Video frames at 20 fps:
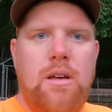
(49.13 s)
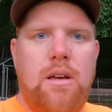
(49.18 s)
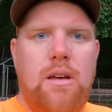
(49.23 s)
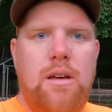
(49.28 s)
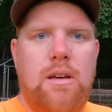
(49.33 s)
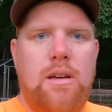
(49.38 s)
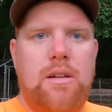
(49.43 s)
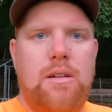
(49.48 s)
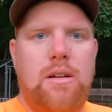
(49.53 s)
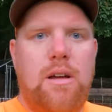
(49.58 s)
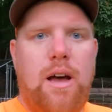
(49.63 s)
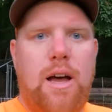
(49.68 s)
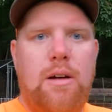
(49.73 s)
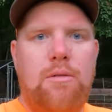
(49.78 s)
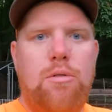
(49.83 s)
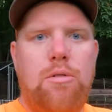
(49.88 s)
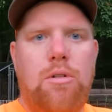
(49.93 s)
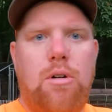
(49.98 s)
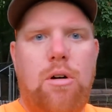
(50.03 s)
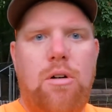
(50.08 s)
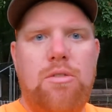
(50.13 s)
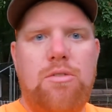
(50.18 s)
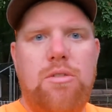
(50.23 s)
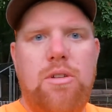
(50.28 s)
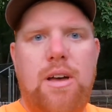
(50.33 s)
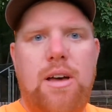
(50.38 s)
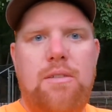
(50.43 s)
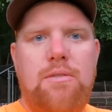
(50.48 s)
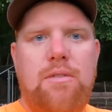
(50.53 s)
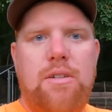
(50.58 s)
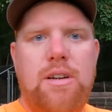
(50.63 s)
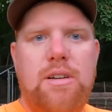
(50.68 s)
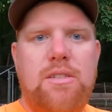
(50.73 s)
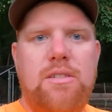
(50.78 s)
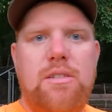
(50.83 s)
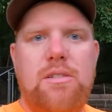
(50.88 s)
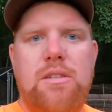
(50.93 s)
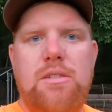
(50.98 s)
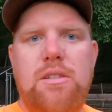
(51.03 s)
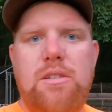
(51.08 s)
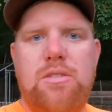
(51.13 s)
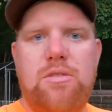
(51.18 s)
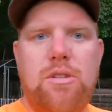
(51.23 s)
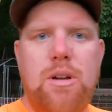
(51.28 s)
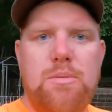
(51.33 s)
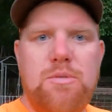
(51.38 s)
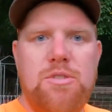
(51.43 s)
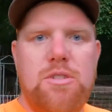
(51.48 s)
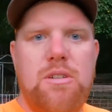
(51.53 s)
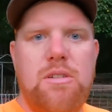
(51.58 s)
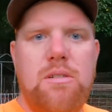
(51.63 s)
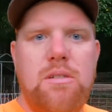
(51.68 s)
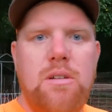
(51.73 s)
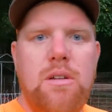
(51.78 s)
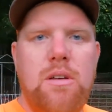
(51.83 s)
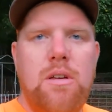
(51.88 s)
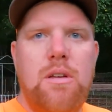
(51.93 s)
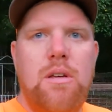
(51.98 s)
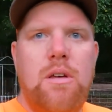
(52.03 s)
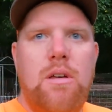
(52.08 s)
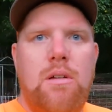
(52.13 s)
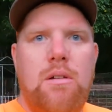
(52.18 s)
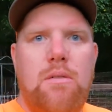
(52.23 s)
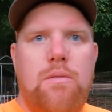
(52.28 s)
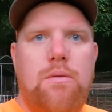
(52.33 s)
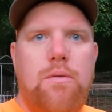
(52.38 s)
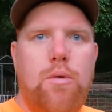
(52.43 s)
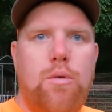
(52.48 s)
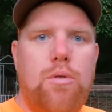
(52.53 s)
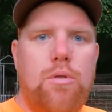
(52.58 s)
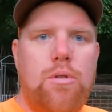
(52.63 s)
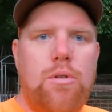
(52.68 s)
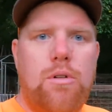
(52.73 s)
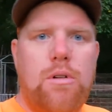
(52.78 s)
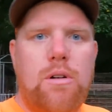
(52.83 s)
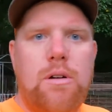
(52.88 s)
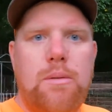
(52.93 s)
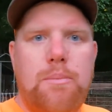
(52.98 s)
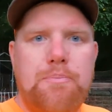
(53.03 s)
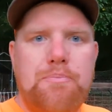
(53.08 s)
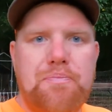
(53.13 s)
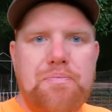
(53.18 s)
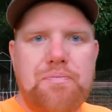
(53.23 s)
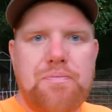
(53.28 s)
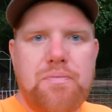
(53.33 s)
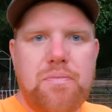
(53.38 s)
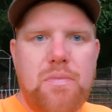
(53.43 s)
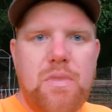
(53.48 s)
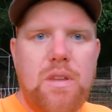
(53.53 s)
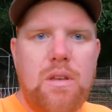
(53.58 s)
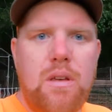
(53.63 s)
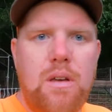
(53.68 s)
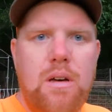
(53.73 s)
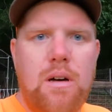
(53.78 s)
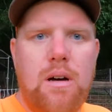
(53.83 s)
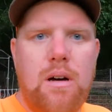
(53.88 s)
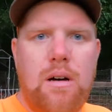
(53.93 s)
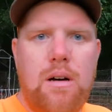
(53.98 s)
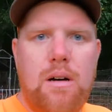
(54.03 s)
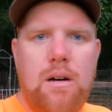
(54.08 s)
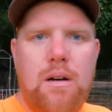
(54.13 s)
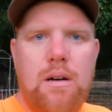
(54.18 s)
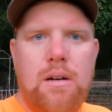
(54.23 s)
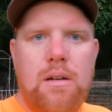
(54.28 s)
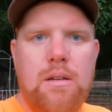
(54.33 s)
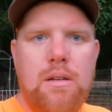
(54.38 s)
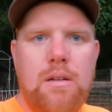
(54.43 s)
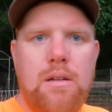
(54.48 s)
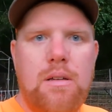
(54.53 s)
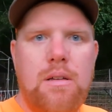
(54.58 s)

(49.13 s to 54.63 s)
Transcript: And I will also have links in the description for the